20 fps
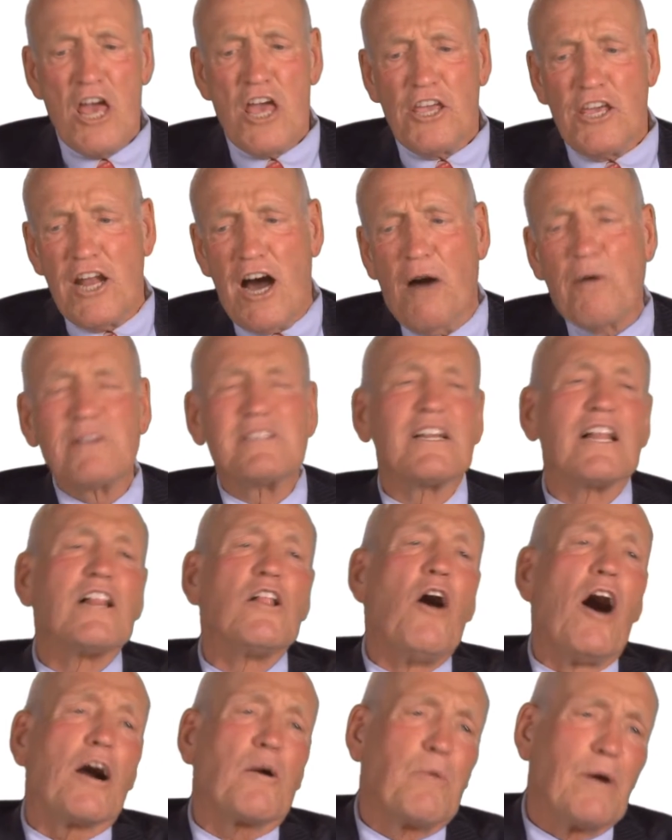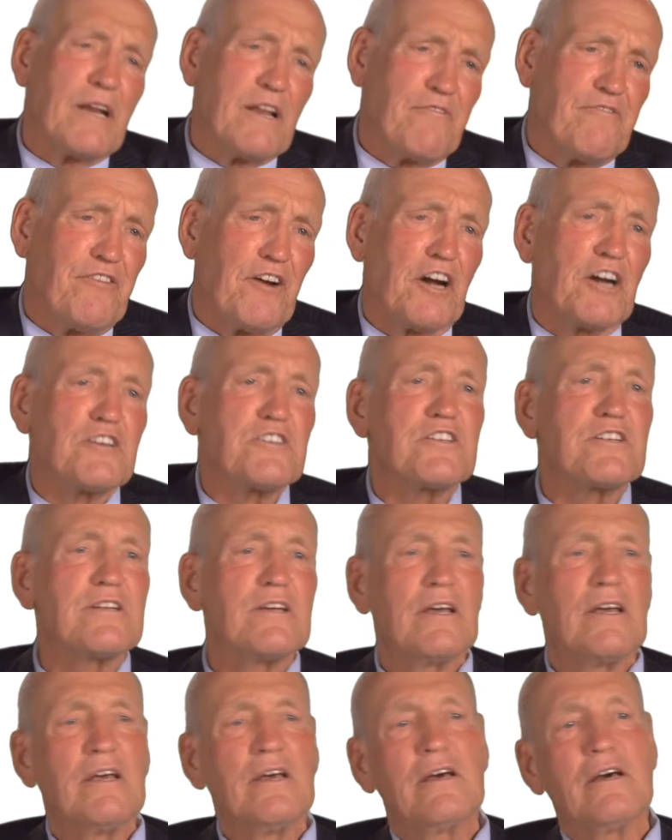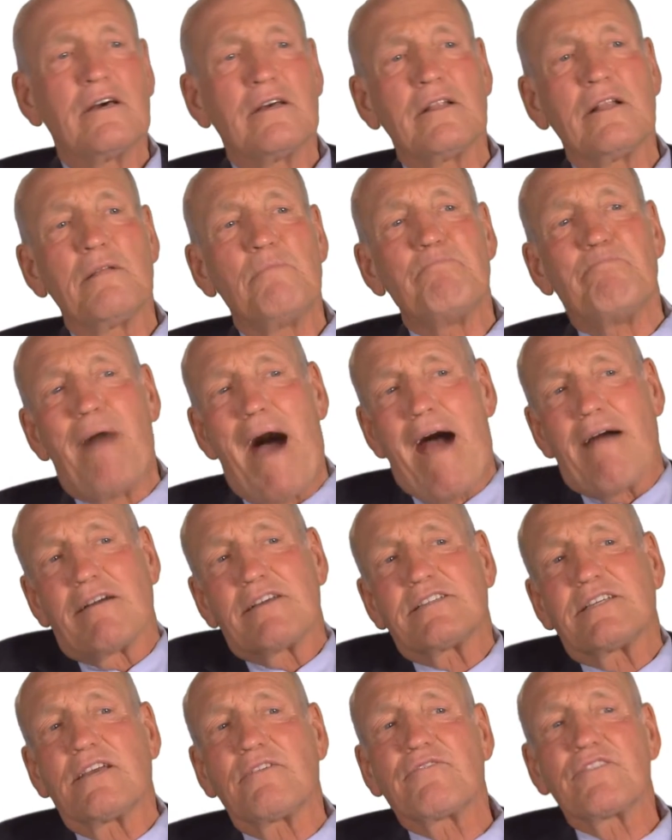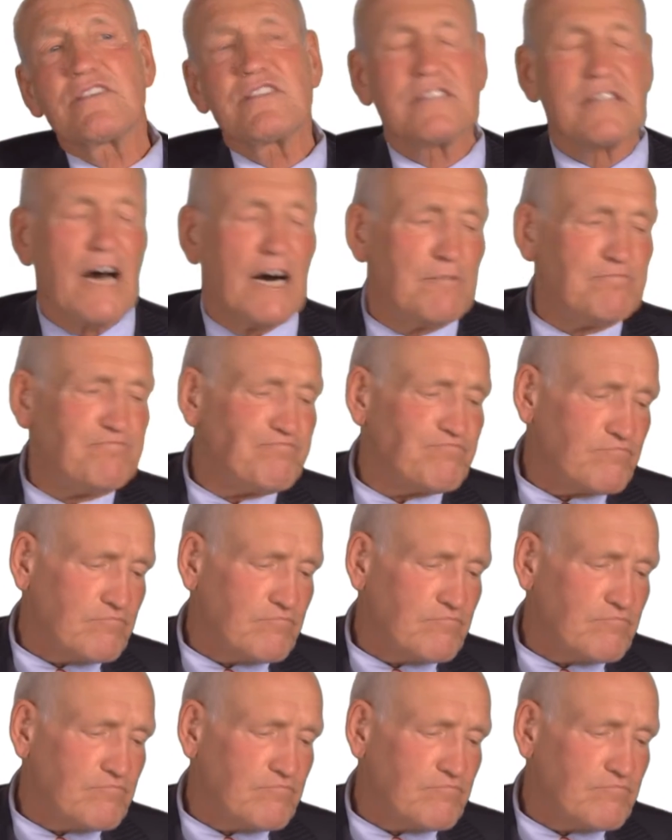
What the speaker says: it was a little awkward at first, a little embarrassing for some.